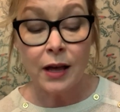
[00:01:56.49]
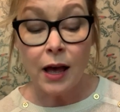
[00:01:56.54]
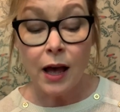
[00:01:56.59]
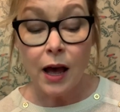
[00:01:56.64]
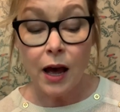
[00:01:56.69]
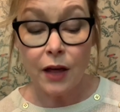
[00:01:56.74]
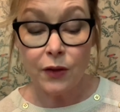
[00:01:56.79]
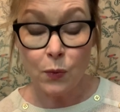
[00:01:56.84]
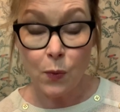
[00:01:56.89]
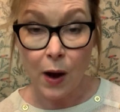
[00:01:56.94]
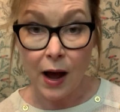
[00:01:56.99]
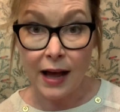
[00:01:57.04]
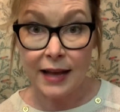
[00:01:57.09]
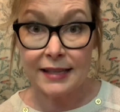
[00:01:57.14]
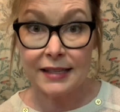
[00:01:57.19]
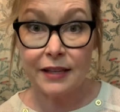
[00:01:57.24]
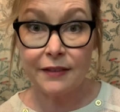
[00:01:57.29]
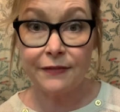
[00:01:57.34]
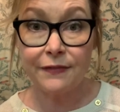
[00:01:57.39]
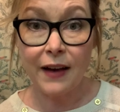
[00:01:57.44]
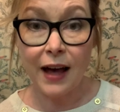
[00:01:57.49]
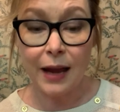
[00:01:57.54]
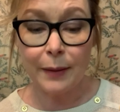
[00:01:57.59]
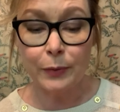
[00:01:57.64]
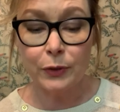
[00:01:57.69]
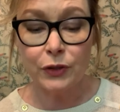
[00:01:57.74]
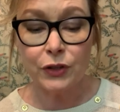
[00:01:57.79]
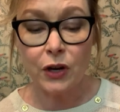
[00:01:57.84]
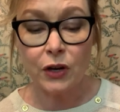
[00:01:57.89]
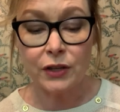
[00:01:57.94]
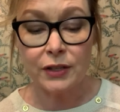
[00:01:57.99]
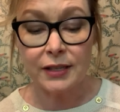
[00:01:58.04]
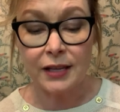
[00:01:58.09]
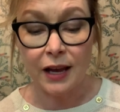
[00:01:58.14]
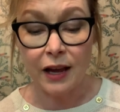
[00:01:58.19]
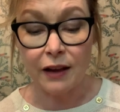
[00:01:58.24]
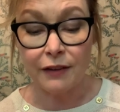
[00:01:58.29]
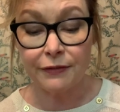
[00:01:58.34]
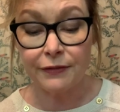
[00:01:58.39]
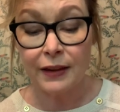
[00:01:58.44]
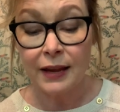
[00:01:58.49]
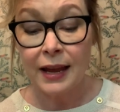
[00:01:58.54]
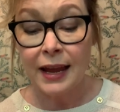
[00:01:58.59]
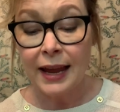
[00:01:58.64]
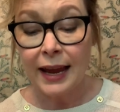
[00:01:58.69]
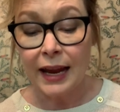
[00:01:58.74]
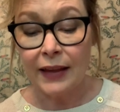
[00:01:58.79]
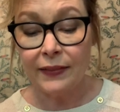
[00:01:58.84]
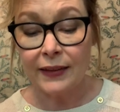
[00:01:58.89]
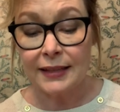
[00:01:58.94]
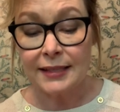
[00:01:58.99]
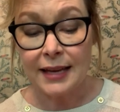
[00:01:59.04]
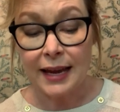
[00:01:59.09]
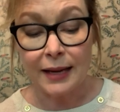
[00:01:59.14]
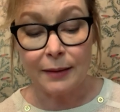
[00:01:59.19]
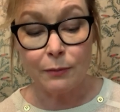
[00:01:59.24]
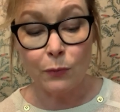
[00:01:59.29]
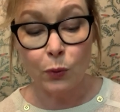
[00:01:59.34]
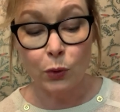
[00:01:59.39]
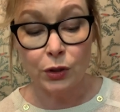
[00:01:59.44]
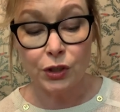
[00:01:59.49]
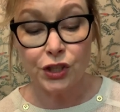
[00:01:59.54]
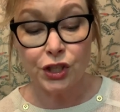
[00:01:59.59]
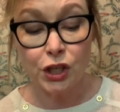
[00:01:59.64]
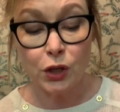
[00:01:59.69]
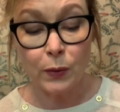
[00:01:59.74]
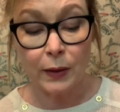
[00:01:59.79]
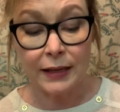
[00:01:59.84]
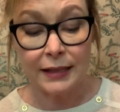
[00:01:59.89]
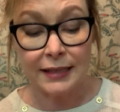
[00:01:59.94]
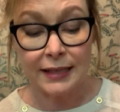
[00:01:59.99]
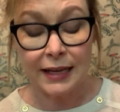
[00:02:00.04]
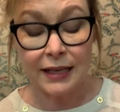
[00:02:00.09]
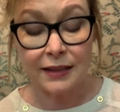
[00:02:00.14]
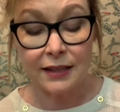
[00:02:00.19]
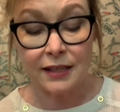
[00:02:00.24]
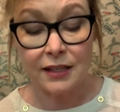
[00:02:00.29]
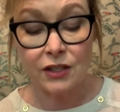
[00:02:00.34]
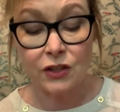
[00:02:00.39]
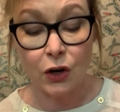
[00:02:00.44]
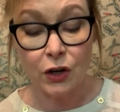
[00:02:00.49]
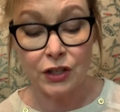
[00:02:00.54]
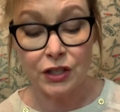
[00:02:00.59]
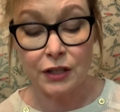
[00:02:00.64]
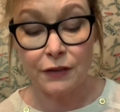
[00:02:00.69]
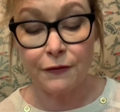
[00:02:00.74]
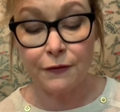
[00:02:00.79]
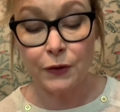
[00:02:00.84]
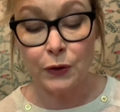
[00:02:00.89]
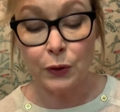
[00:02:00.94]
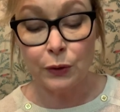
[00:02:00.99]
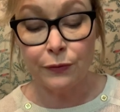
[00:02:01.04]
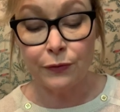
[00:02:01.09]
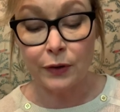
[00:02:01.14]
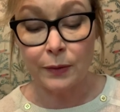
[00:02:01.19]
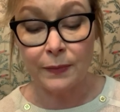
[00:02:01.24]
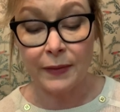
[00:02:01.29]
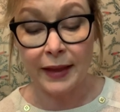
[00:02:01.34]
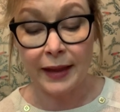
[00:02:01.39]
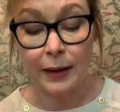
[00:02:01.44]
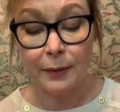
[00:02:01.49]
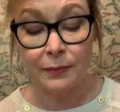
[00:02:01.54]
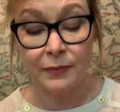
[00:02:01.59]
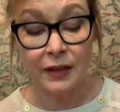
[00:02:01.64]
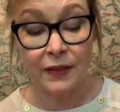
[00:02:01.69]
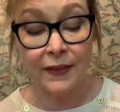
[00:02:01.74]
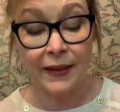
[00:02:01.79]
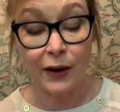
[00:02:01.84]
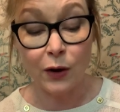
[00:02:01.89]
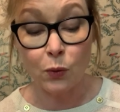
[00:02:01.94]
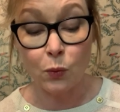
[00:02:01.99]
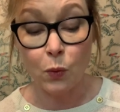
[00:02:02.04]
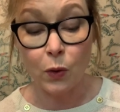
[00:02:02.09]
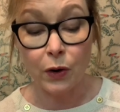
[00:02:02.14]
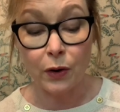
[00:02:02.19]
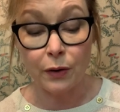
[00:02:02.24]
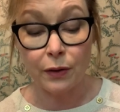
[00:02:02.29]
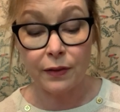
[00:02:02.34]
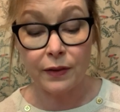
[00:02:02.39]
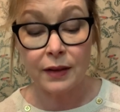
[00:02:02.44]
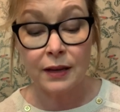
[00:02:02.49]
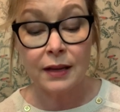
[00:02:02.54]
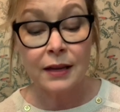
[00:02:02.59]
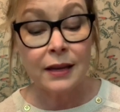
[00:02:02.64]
Otherwise, the fibers are tough and they take more chewing to get the starchy food from them than they are worth.